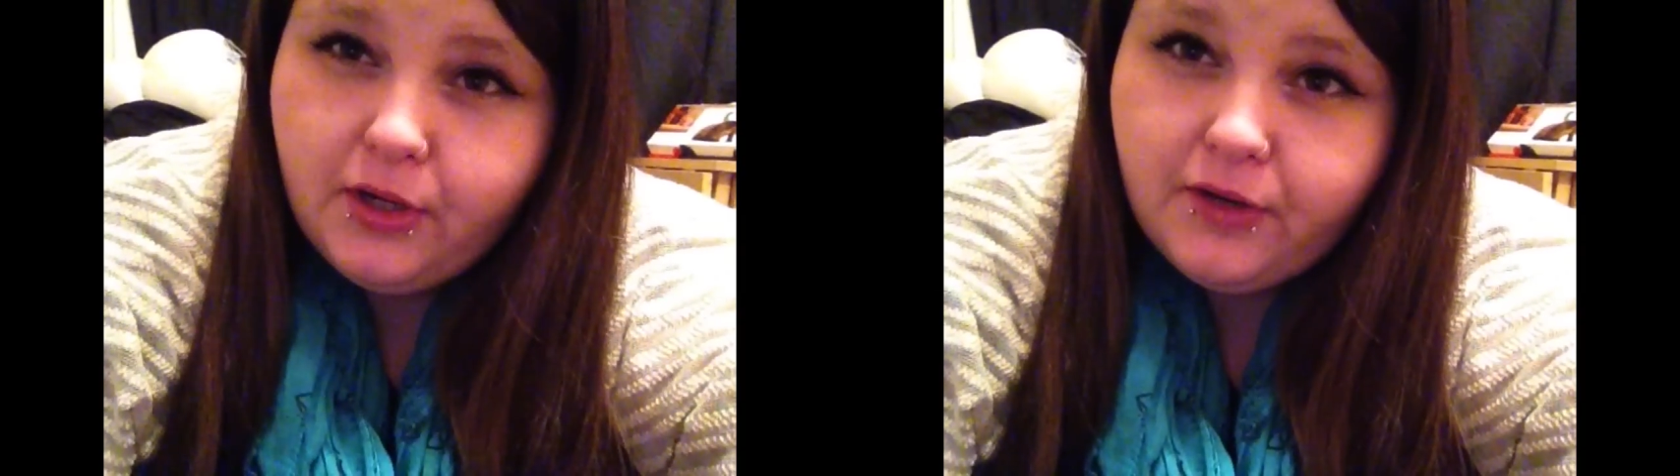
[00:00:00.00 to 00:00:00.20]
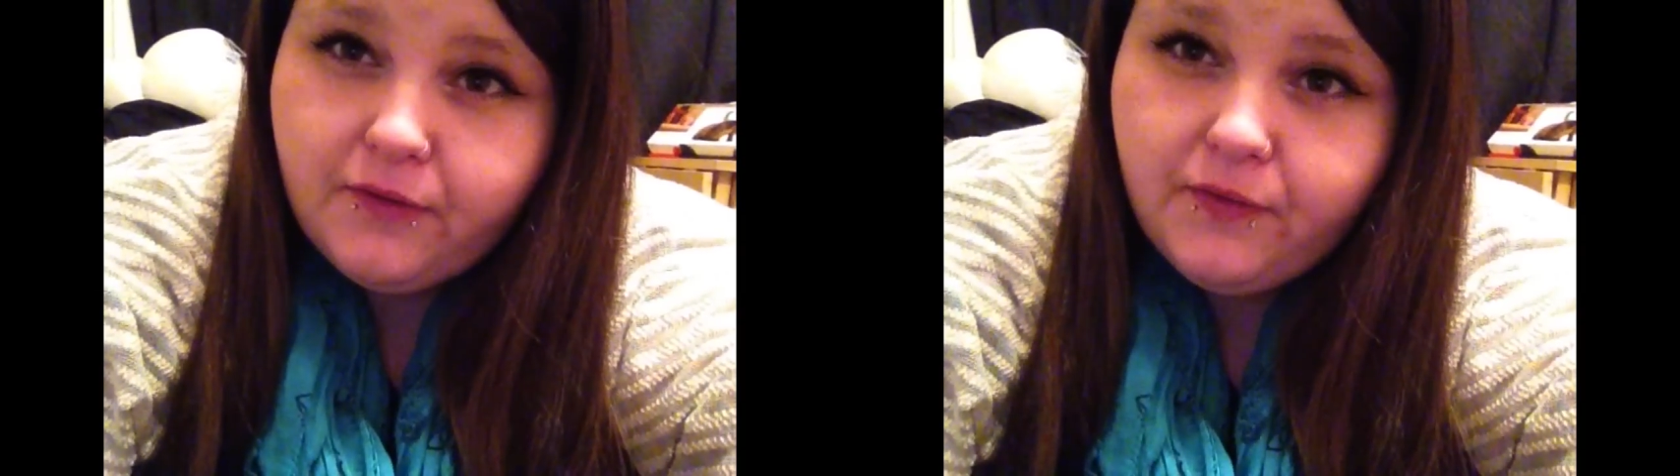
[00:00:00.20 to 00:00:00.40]

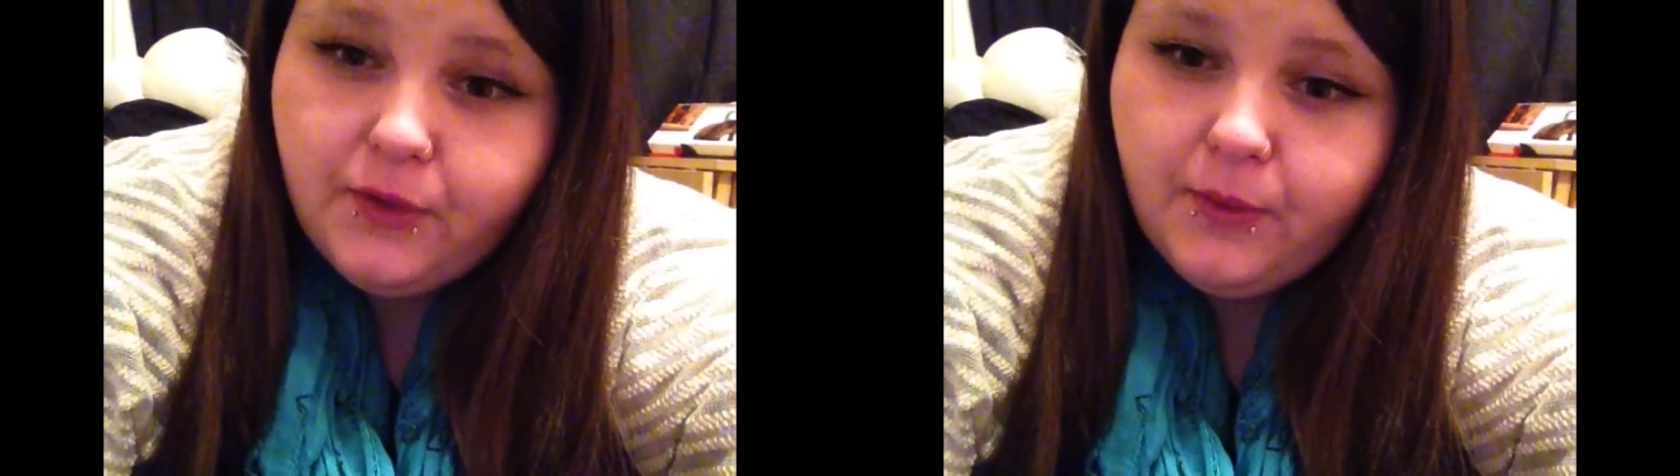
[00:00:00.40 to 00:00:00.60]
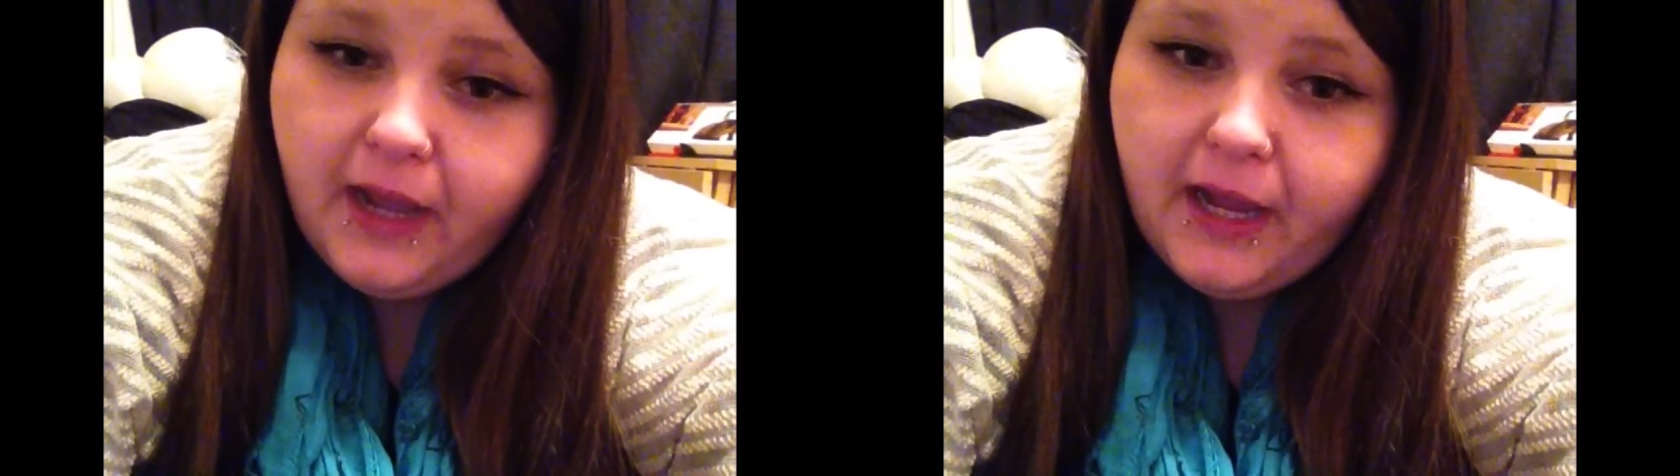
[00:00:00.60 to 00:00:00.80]
on a
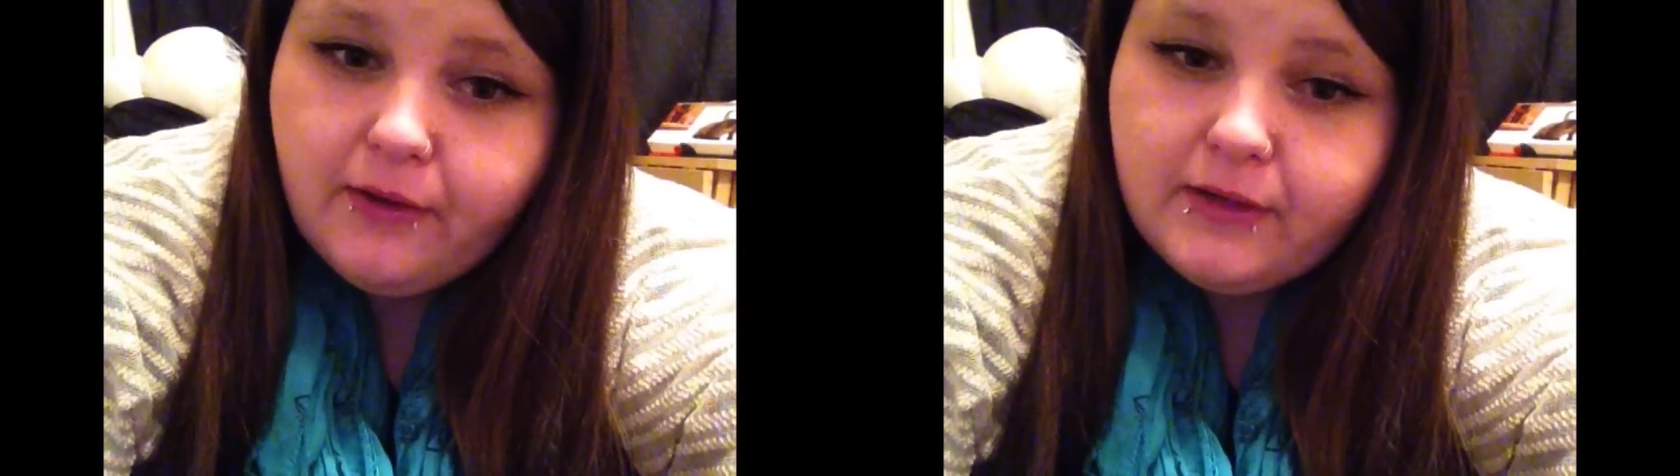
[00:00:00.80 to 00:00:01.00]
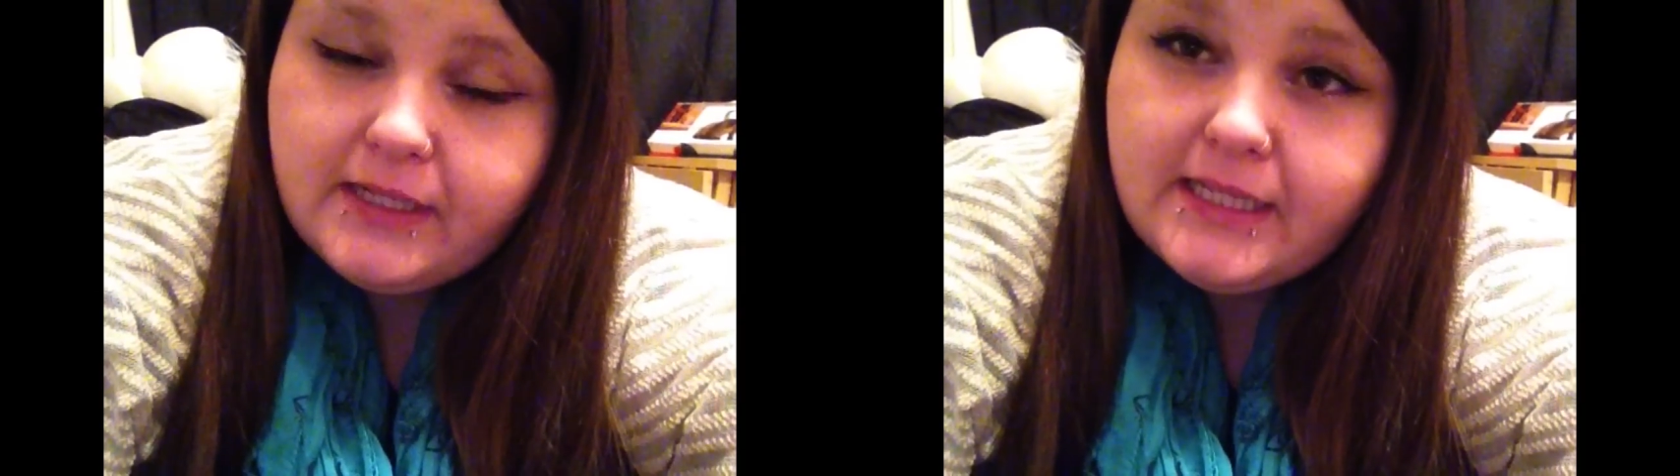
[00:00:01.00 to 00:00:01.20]
few
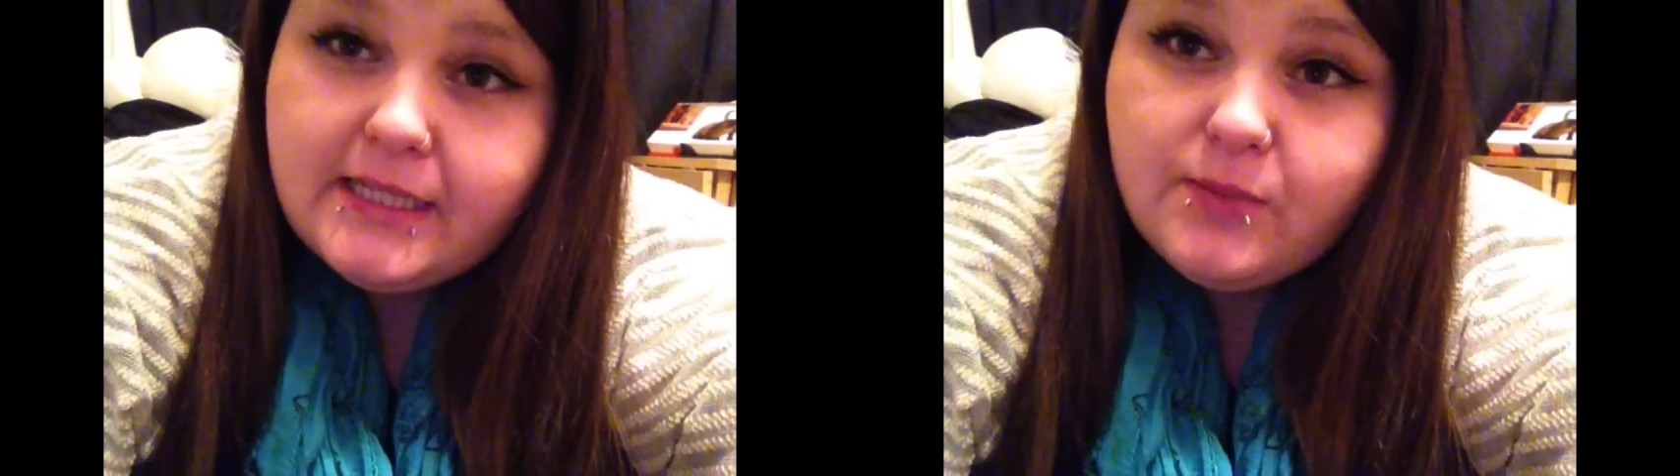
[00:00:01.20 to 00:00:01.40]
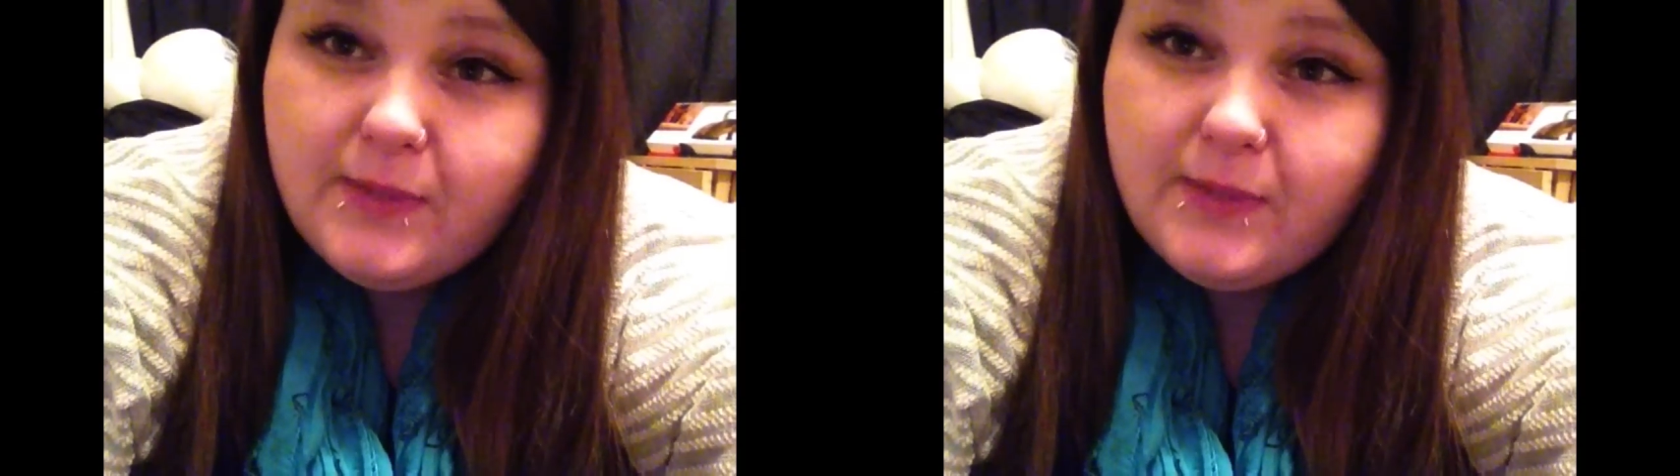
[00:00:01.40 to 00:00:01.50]
errands.